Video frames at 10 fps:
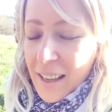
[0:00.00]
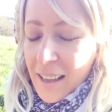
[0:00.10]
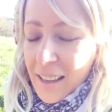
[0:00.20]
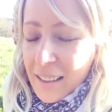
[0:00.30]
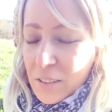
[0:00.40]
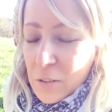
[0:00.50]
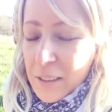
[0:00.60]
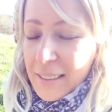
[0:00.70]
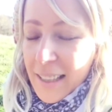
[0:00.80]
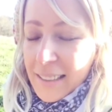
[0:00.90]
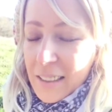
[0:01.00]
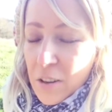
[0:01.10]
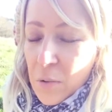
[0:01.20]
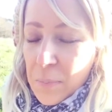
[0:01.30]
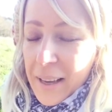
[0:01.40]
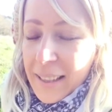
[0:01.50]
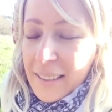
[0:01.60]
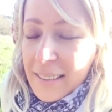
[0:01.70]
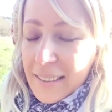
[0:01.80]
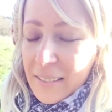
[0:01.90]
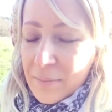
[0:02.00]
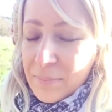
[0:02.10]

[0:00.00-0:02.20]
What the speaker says: And do this at your own pace,